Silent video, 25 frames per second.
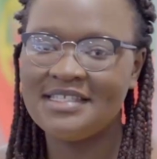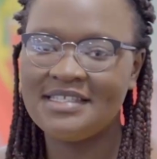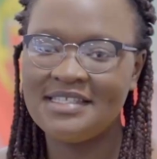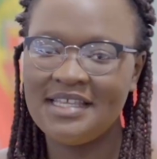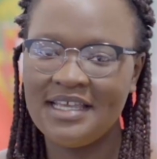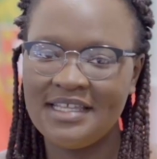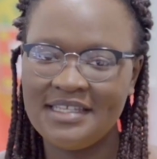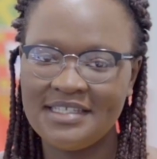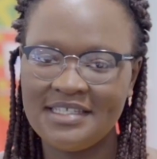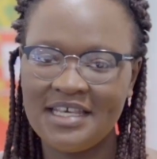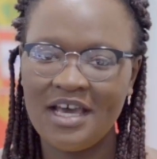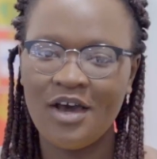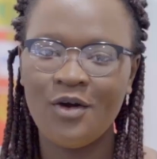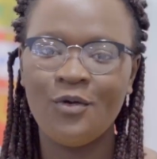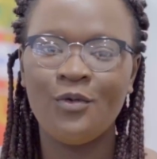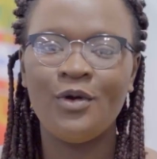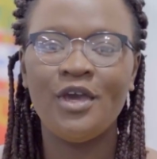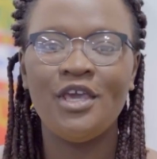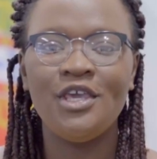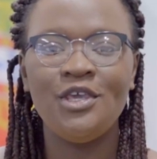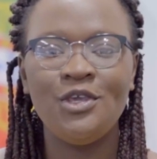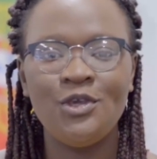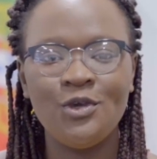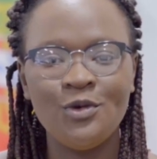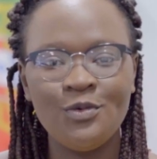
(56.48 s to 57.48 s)
center
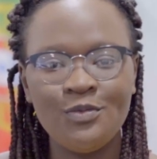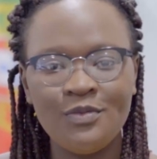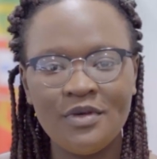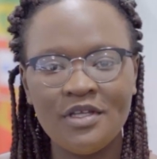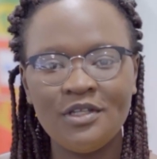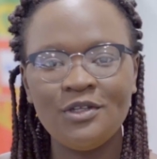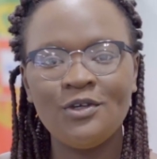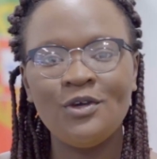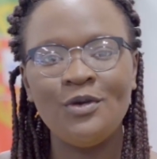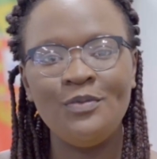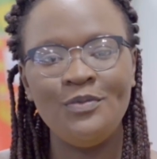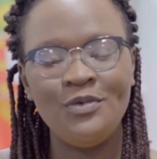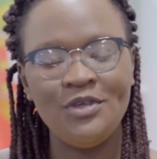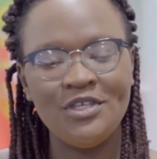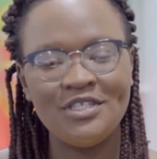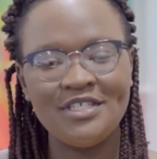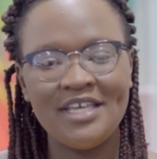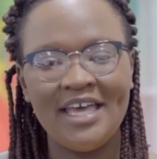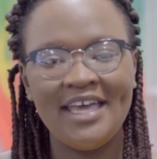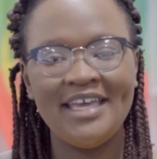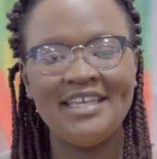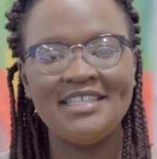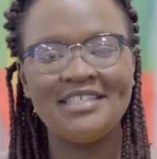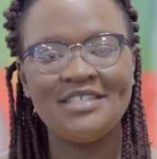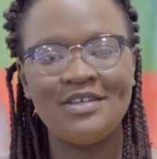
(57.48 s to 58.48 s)
where
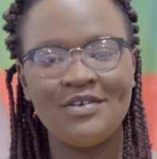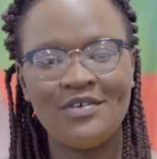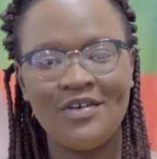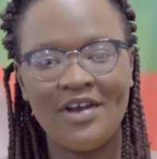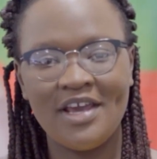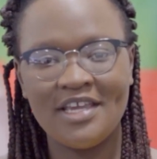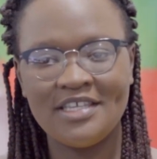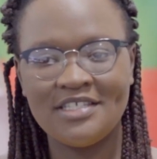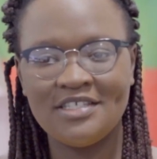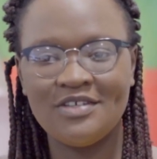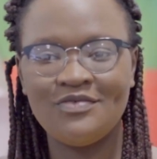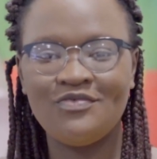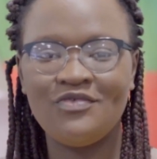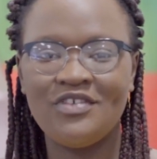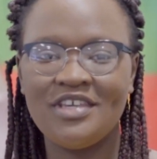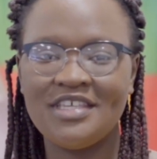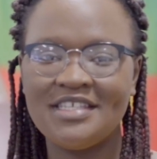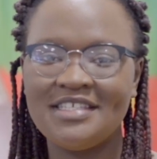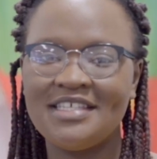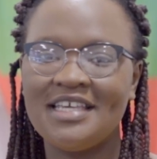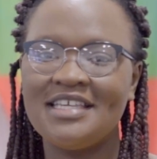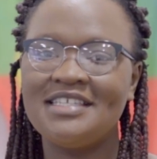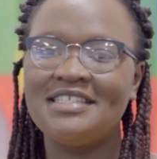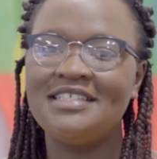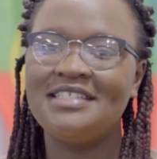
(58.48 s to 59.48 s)
human-computer interaction
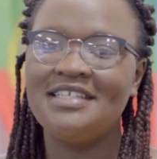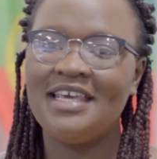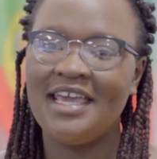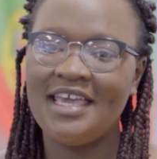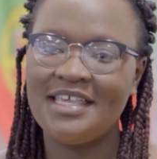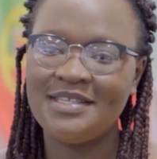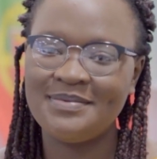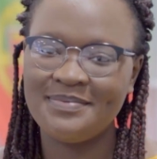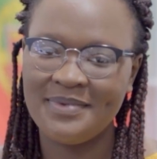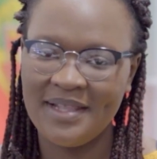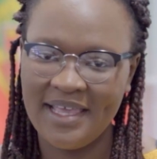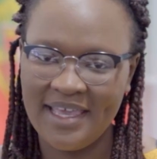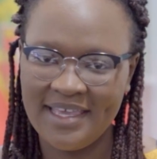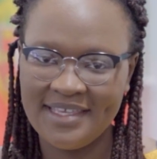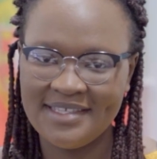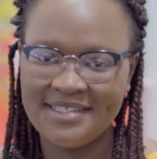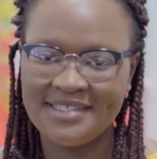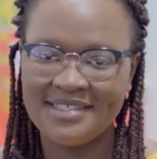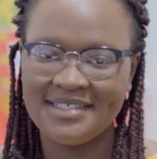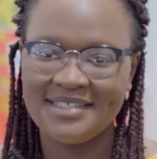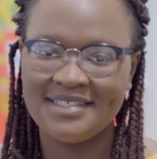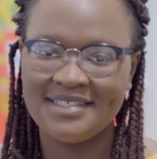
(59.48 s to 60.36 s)
research takes place.